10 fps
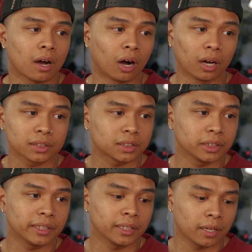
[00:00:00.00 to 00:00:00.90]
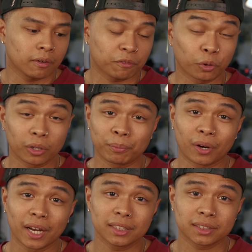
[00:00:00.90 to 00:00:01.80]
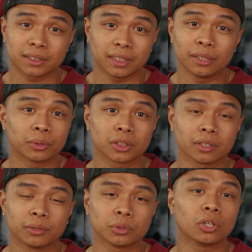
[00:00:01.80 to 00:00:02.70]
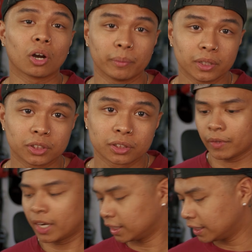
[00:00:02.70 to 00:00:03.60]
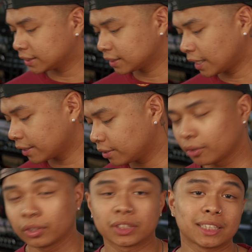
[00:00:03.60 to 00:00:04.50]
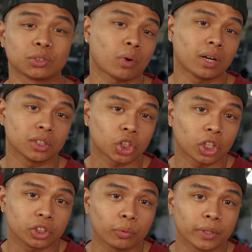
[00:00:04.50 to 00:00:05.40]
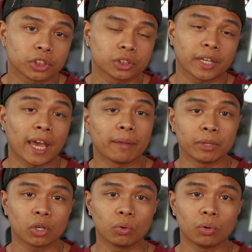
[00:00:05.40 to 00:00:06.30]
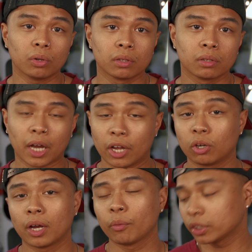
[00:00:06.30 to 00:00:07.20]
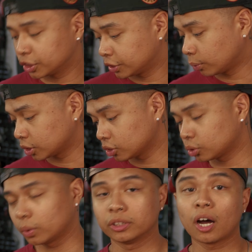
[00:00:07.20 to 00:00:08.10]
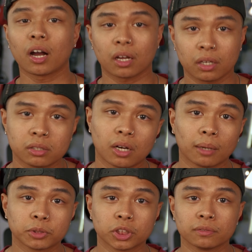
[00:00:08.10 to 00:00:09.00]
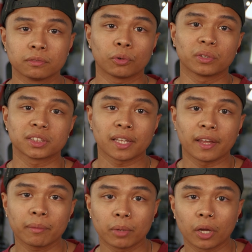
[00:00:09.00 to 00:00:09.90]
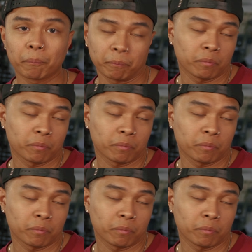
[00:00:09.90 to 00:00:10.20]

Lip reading: honestly, for the price, it was garbage. And at least, like, you know, this has the wireless charger, which can be cool. I wish there was also a dock option for this thing, but